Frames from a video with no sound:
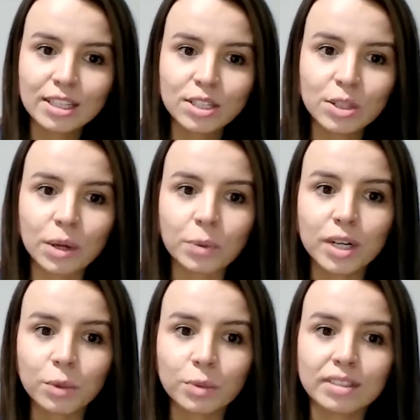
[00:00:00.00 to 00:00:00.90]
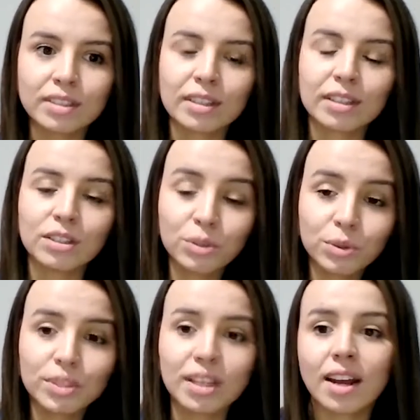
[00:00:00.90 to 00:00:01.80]
So I work with
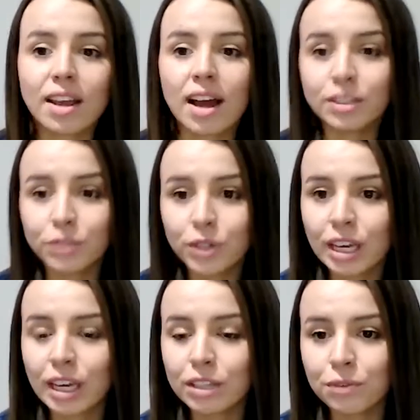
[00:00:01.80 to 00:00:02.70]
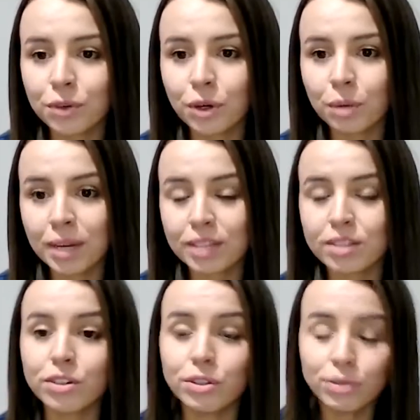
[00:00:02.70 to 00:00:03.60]
youth and I advocate for
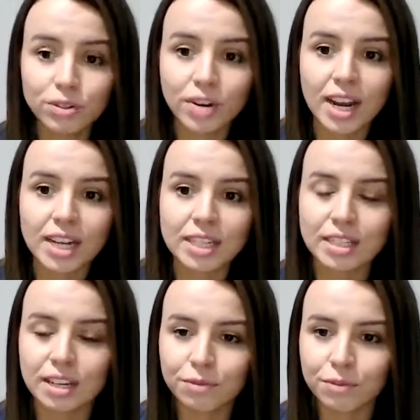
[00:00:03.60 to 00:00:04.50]
better youth rights and